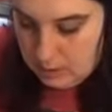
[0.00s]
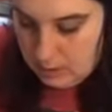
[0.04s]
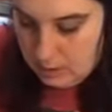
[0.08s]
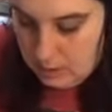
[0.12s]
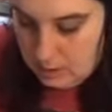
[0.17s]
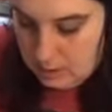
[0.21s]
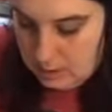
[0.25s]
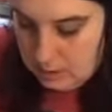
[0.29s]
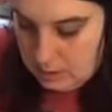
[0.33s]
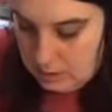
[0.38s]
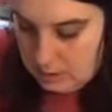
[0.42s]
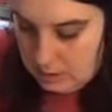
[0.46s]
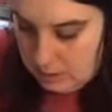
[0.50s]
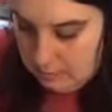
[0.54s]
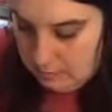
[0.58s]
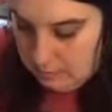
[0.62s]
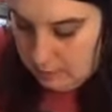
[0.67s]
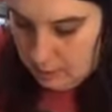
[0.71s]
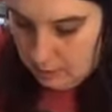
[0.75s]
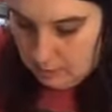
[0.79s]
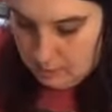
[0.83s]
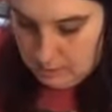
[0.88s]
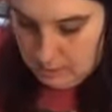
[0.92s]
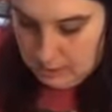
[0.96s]
since I'm
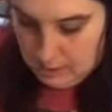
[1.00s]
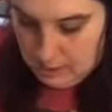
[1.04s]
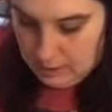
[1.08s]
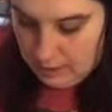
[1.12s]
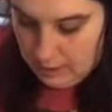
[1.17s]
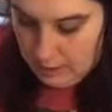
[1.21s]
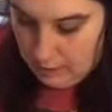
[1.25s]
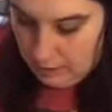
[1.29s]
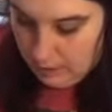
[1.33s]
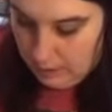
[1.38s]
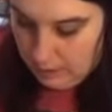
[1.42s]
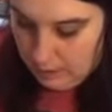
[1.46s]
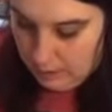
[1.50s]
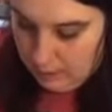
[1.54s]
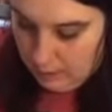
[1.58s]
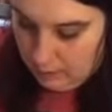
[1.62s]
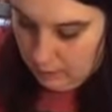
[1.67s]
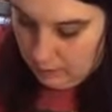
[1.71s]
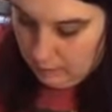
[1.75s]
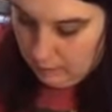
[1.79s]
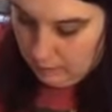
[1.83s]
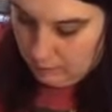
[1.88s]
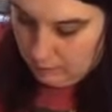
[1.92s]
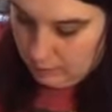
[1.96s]
going to be layering
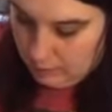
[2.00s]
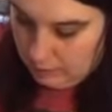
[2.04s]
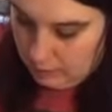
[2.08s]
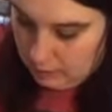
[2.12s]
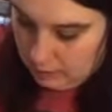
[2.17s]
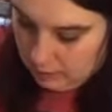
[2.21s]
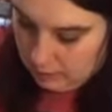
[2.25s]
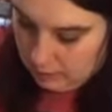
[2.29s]
over it.